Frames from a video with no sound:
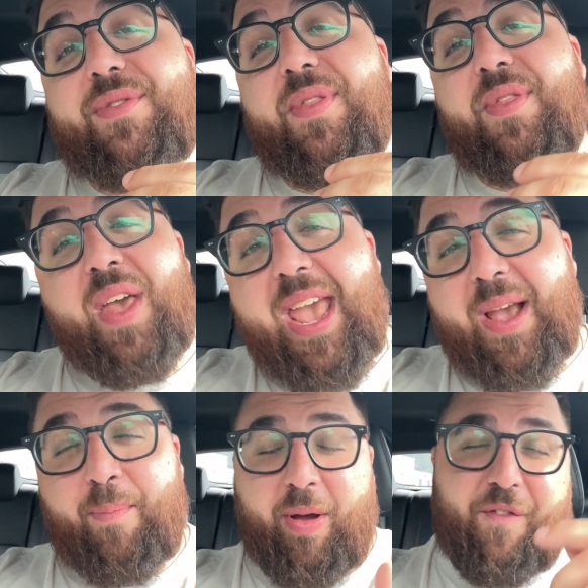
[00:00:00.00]

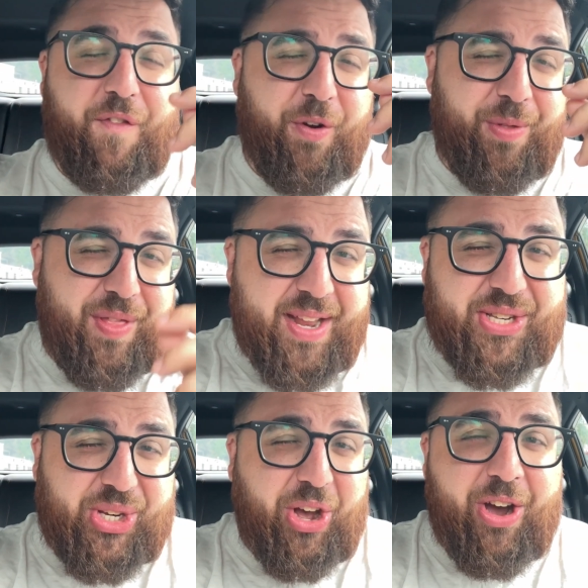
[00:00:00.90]
thing. But for
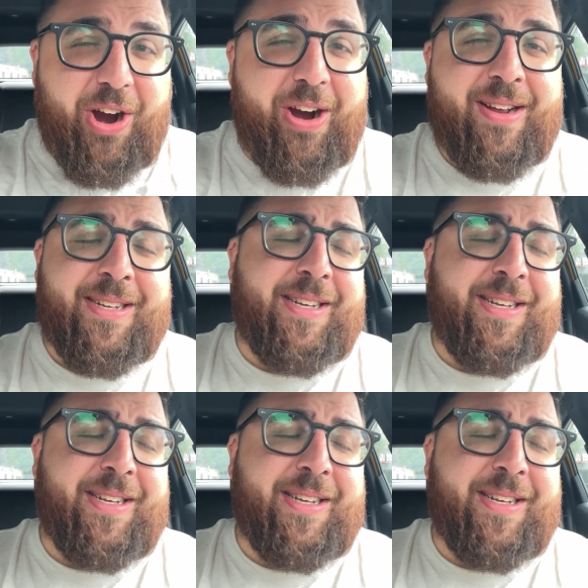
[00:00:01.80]
this car,